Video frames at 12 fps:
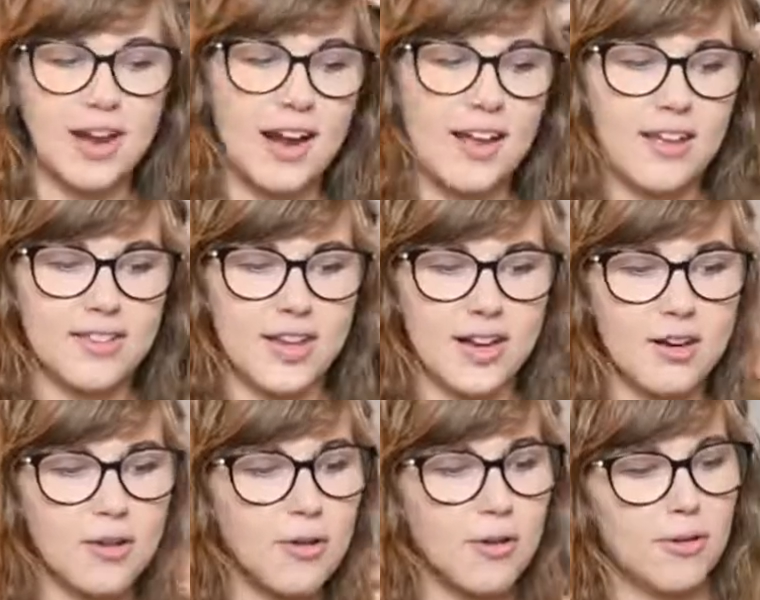set a
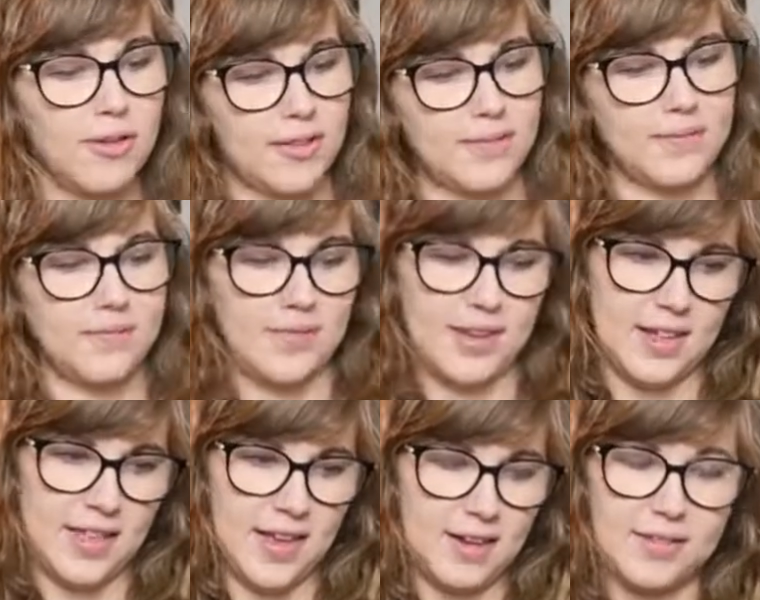goal,
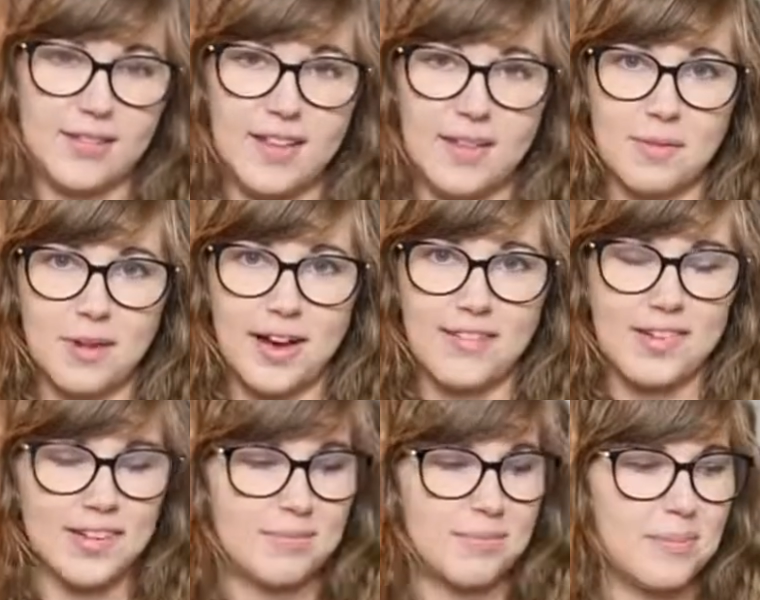and then we'll have
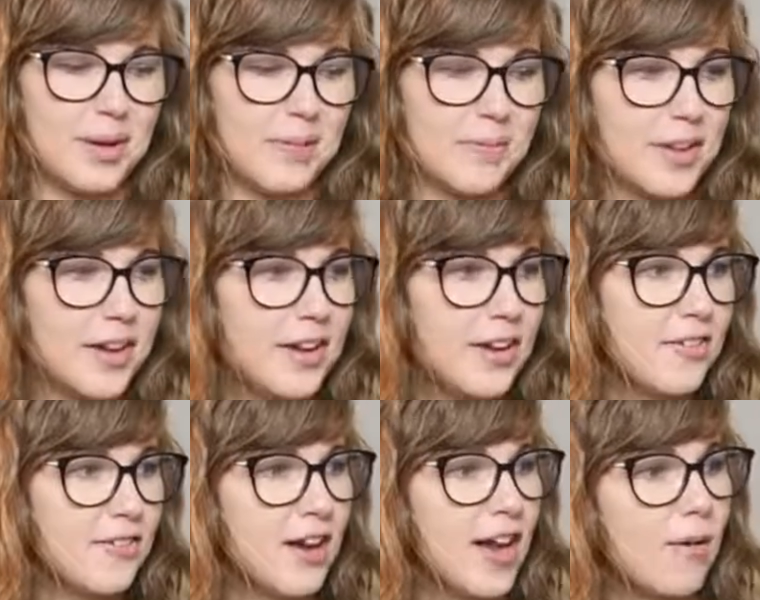it. But
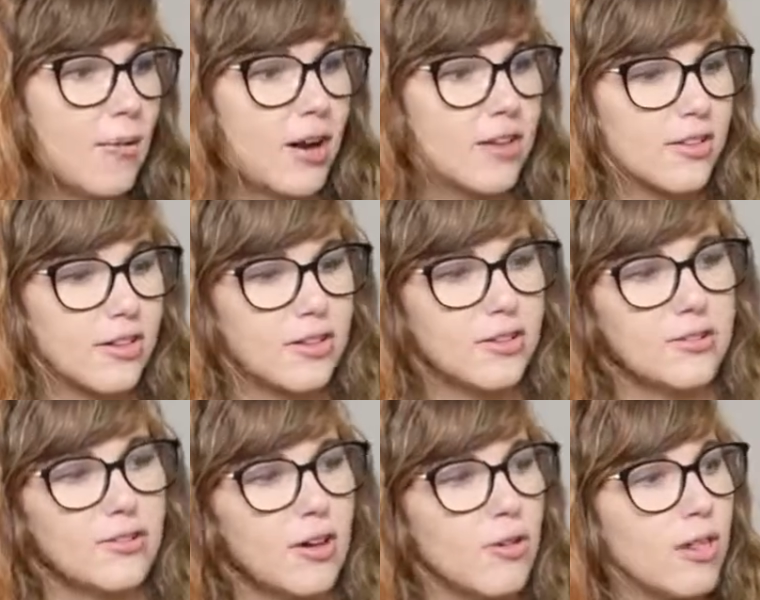for now, we're just gonna
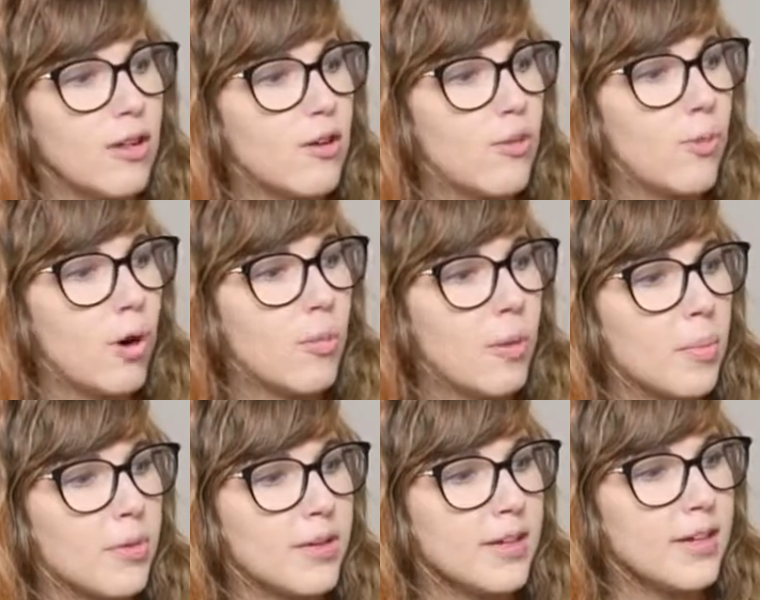do a little warm-up
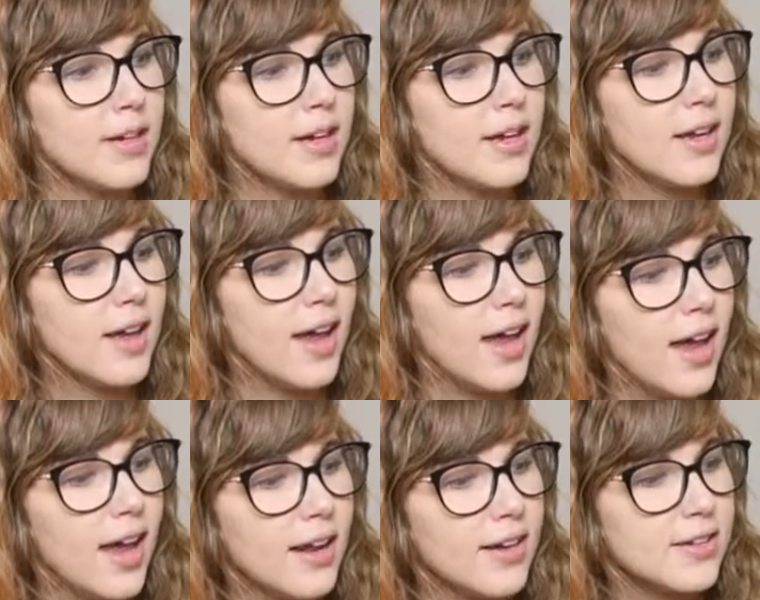routine,
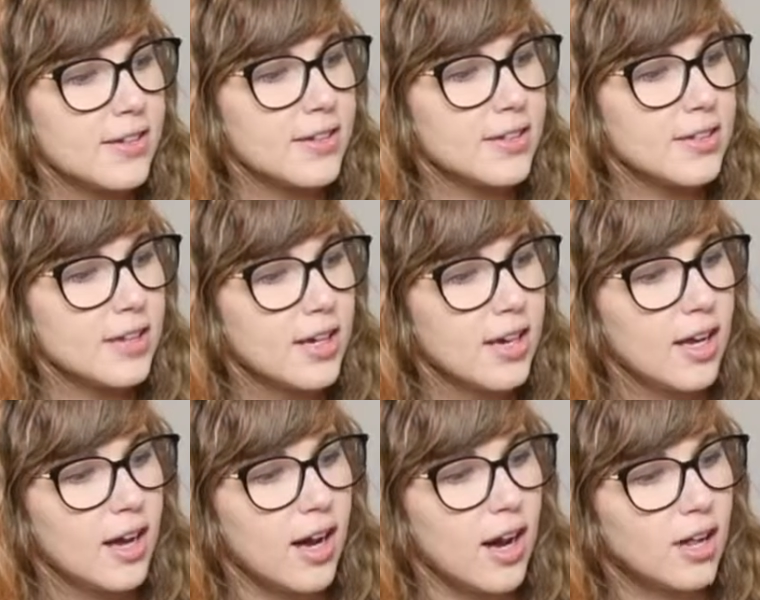and
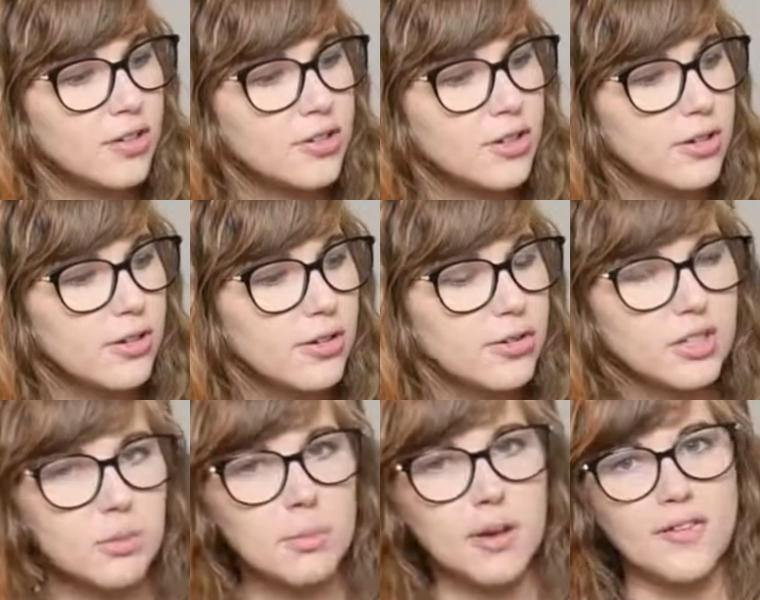I'll show you
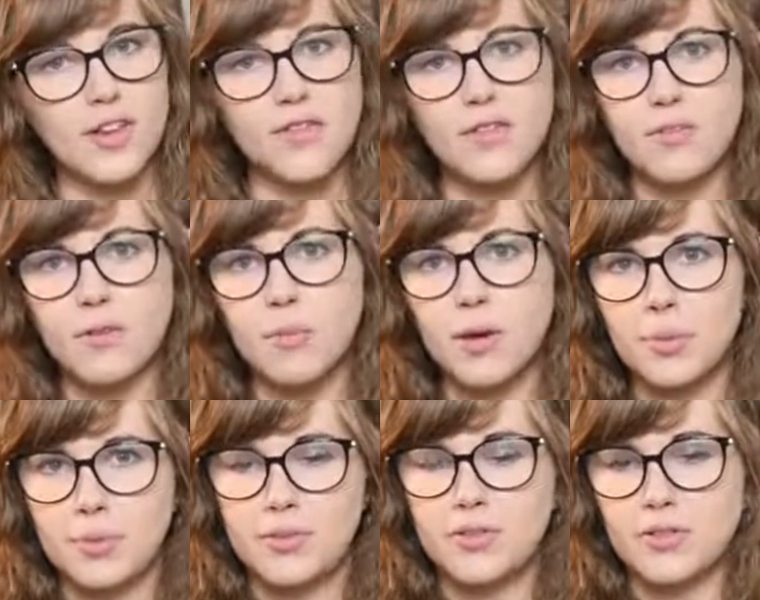some of my favorite warm-ups.